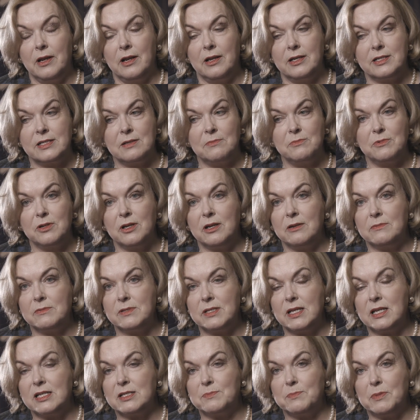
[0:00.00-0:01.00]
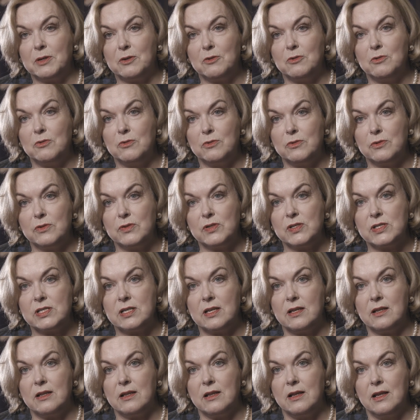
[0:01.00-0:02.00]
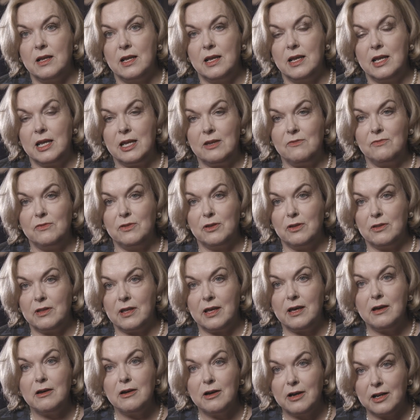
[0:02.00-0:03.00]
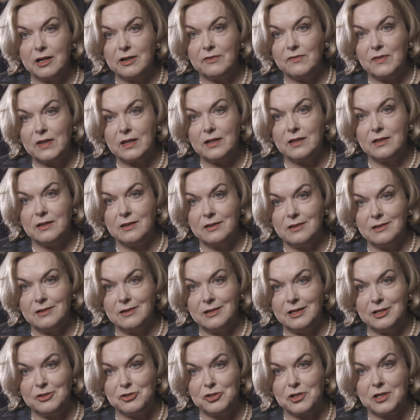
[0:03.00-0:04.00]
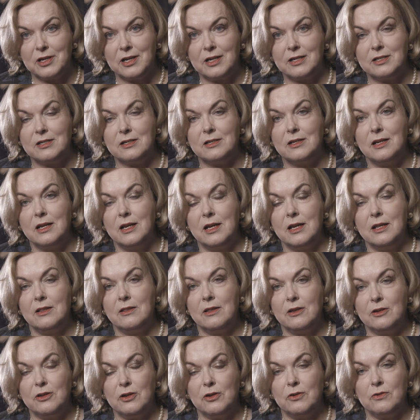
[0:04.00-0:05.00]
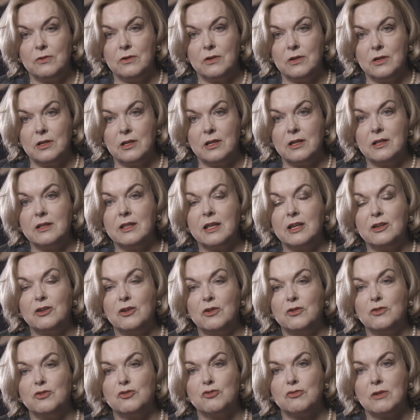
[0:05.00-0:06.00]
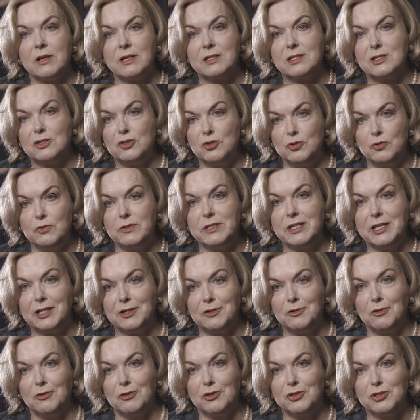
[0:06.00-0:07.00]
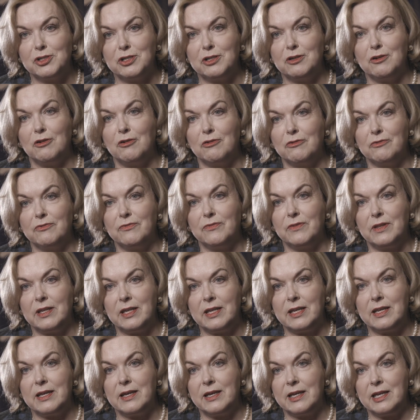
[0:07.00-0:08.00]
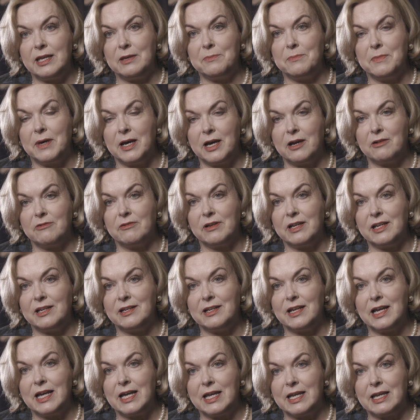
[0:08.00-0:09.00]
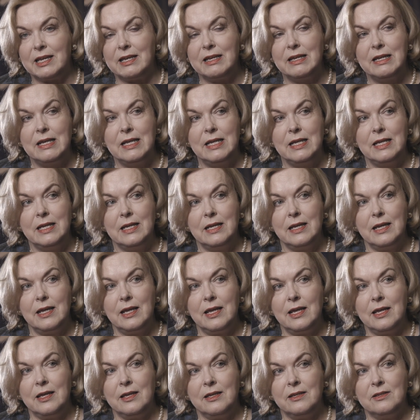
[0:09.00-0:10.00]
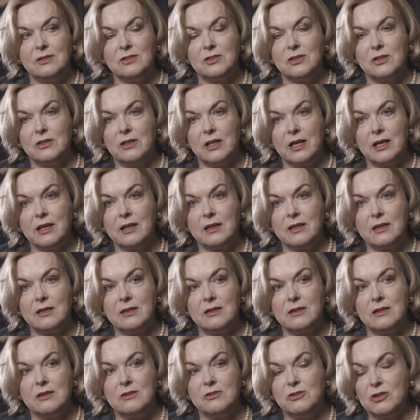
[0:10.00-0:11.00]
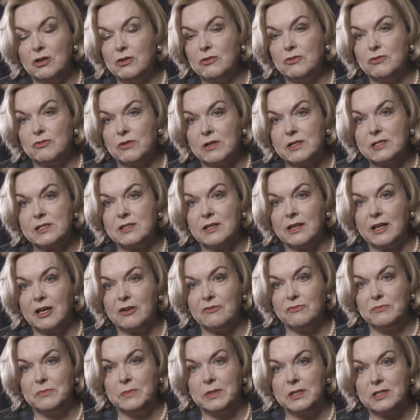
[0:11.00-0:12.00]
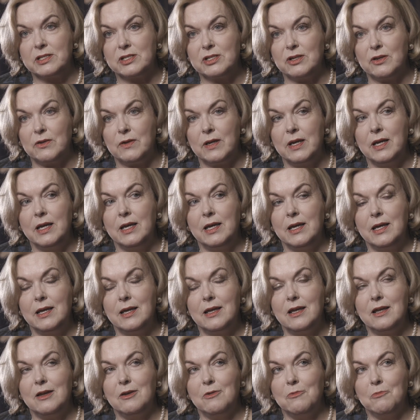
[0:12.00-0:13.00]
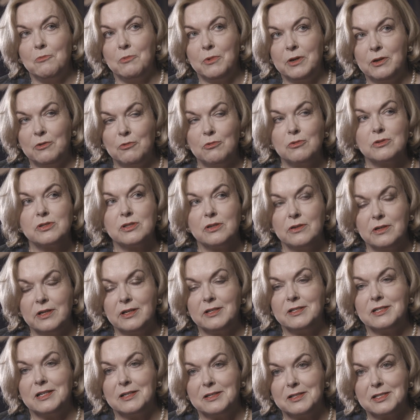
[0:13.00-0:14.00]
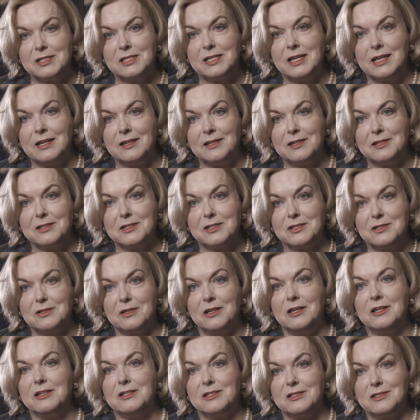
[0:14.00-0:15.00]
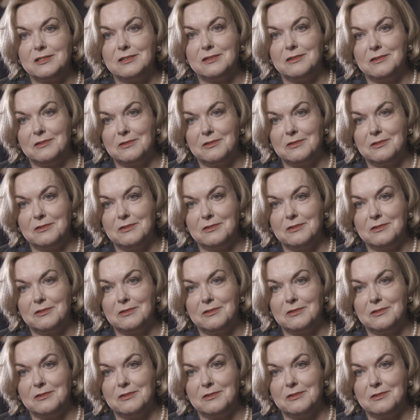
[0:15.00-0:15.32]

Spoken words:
sometimes that's because even though they are highly educated, they don't trust new technology of the mRNA, and they don't trust the government. So we also need to understand it's